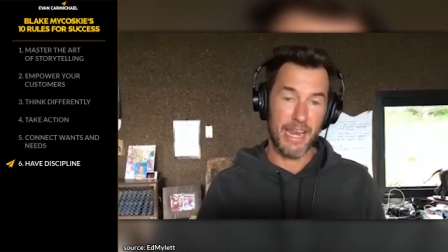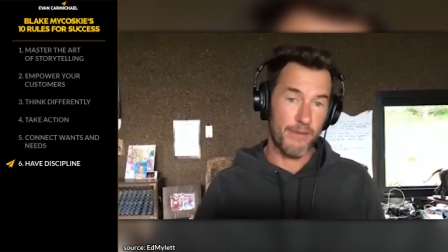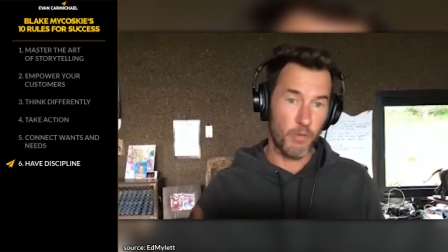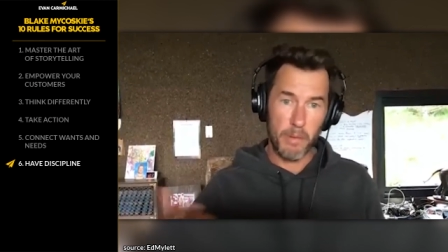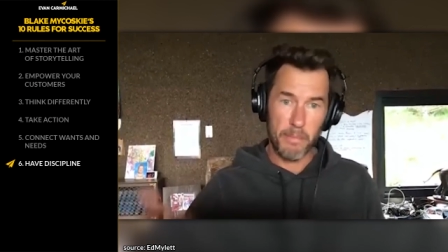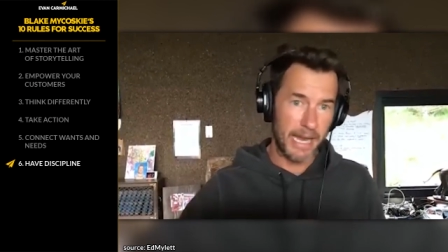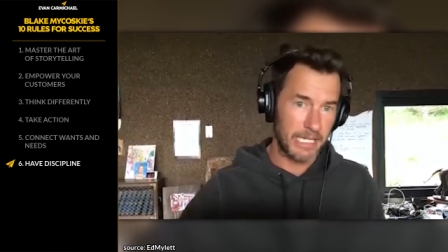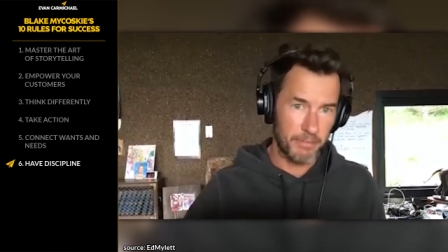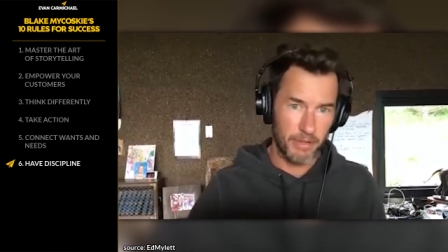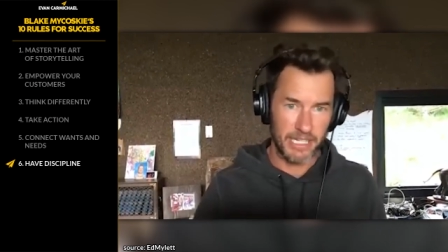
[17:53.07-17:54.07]
I never went
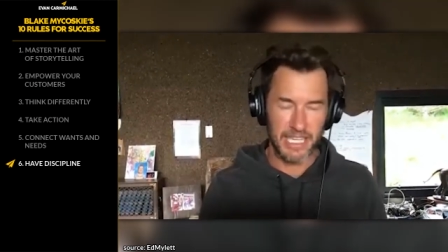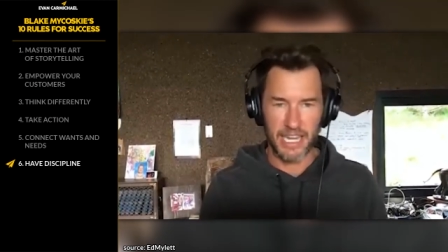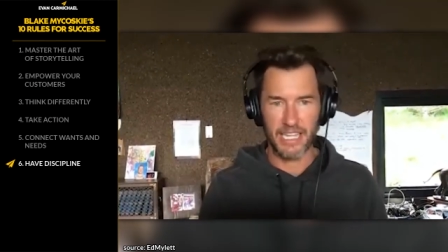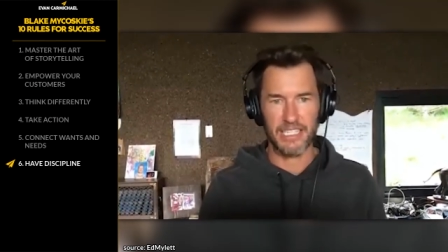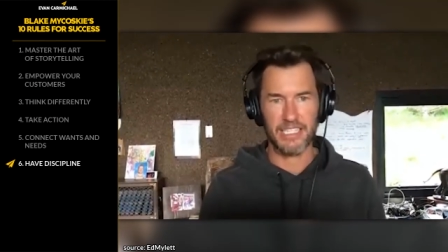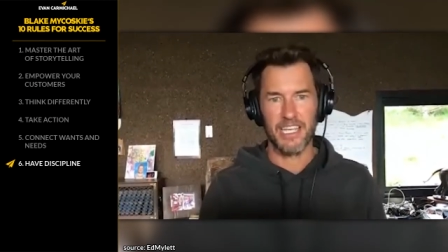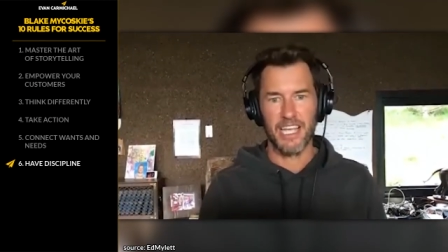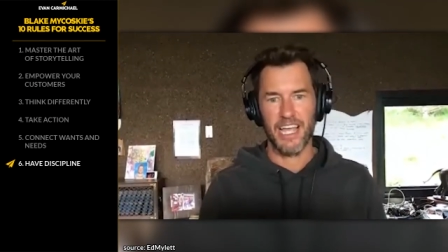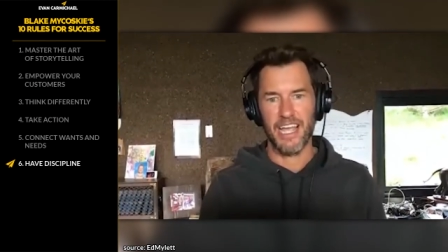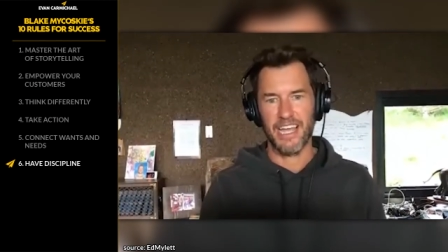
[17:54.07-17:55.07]
back to playing tennis
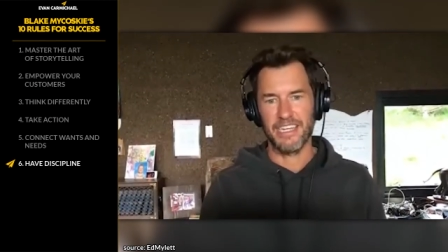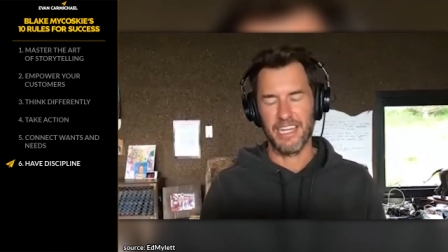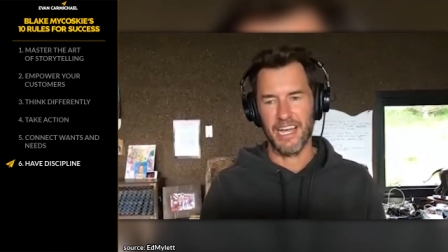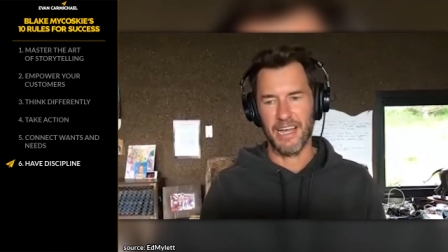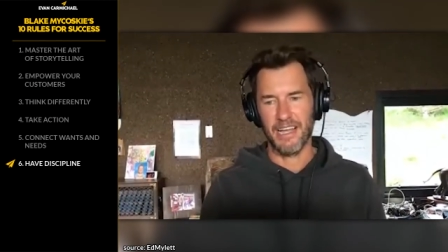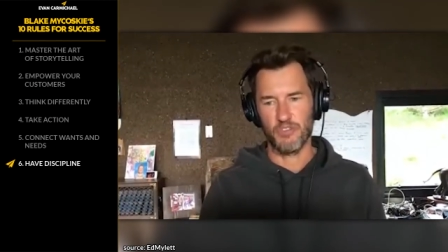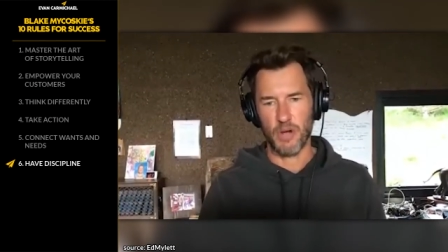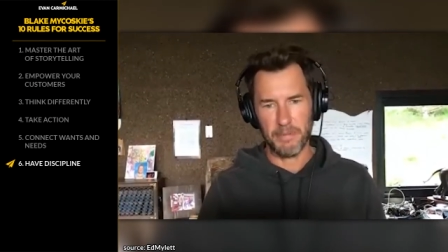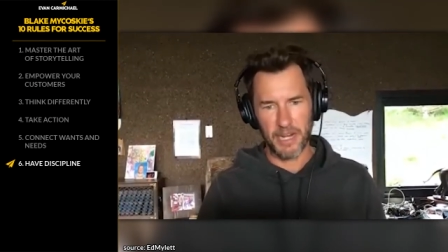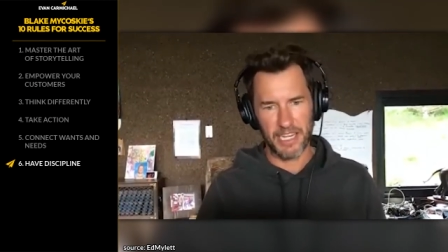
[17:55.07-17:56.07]
and uh,
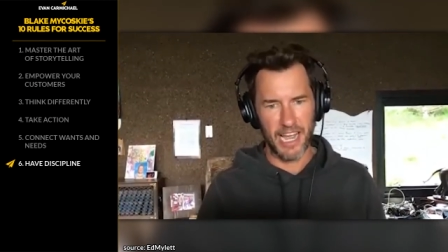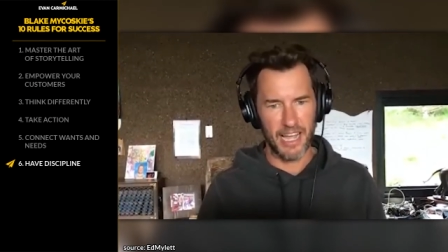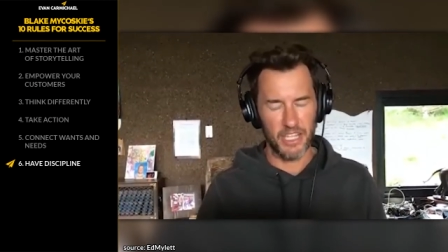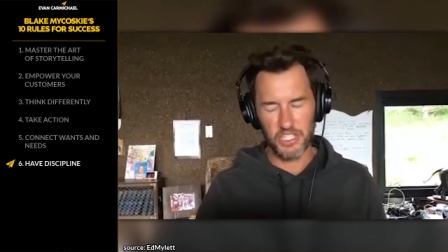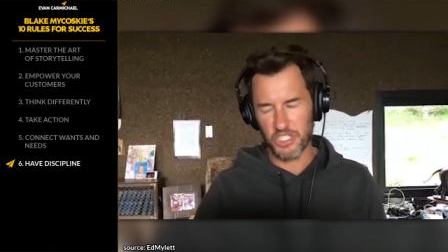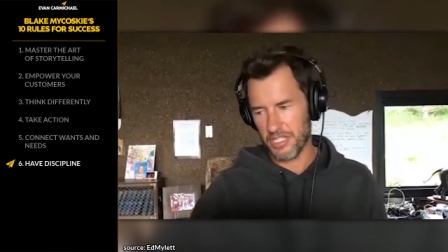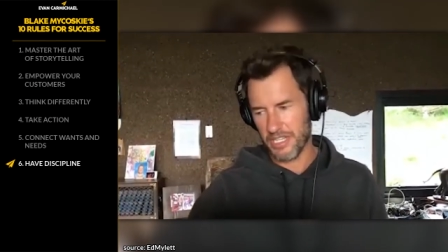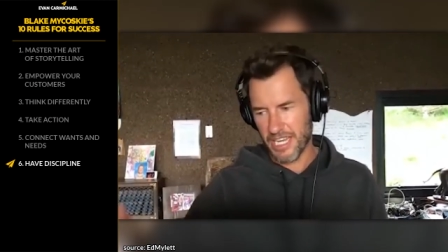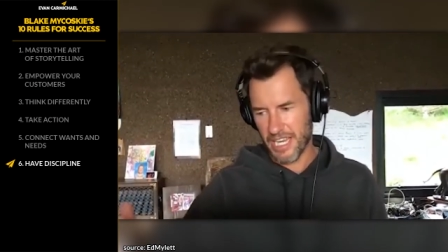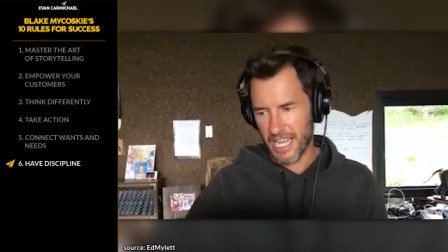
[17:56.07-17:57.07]
dropped out of college
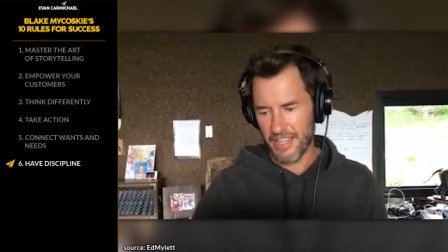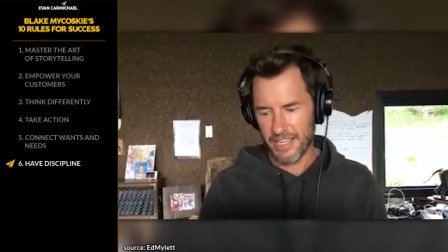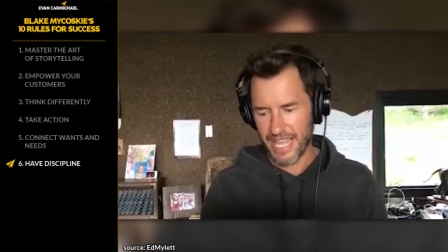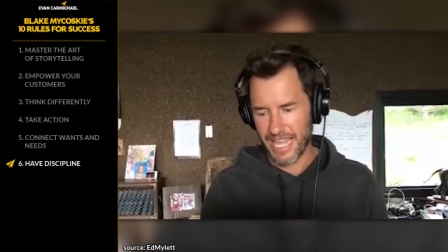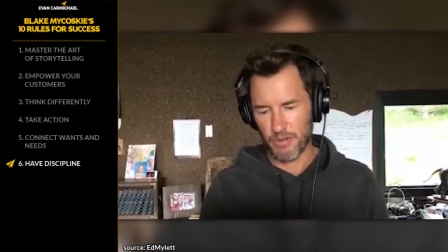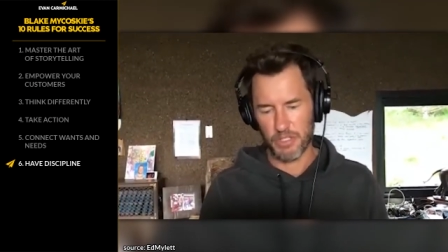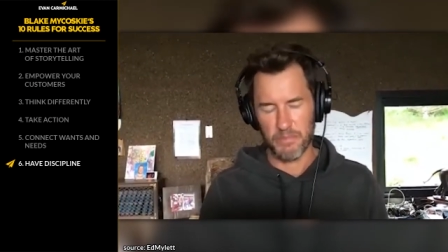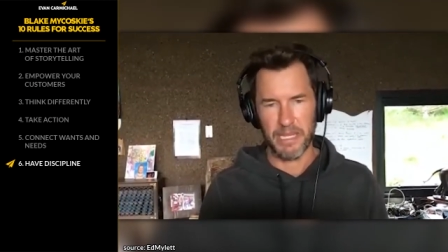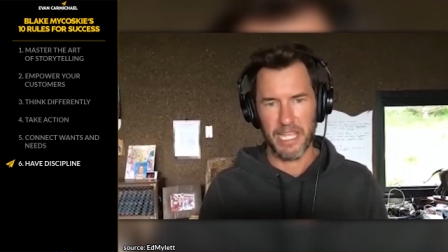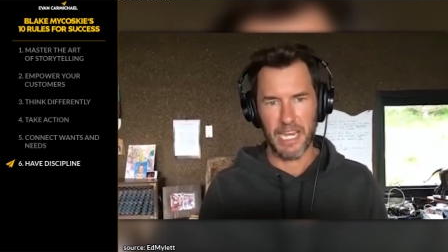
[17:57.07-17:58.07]
and and that was the
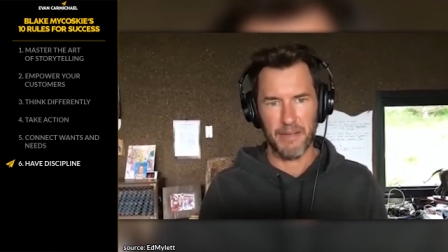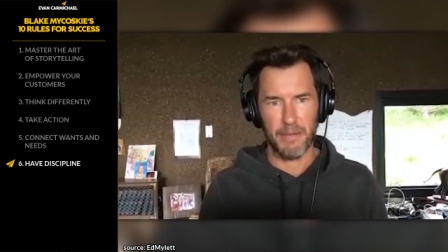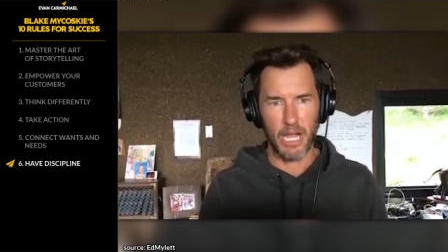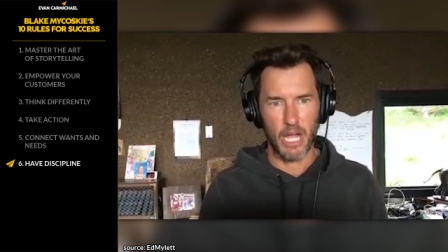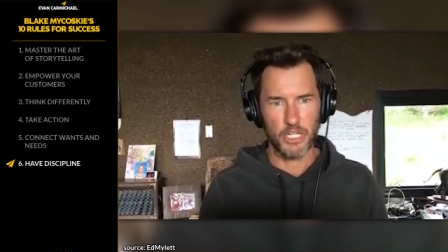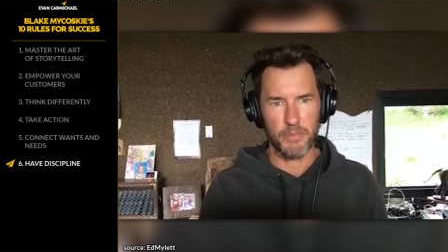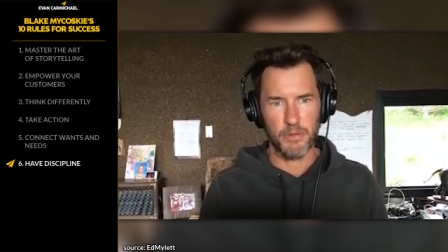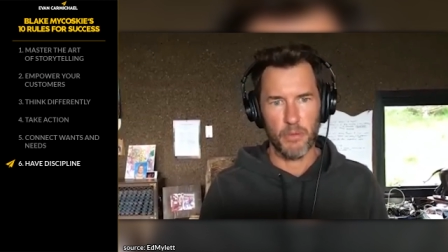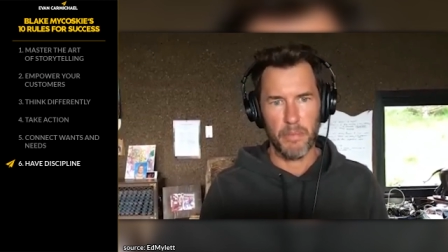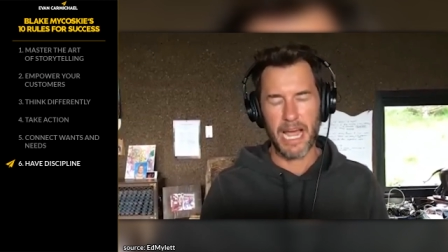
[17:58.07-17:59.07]
beginning of my
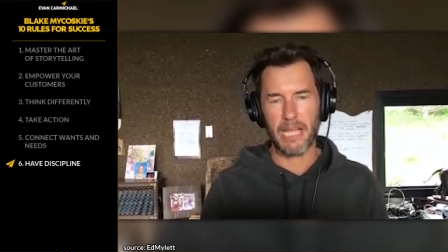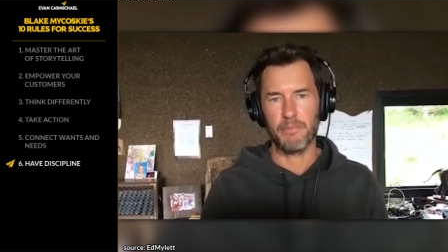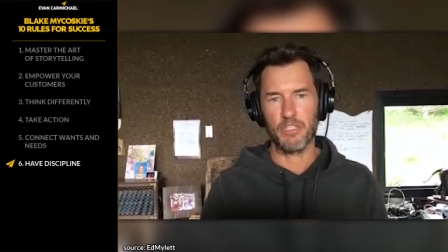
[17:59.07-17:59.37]
entrepreneur path.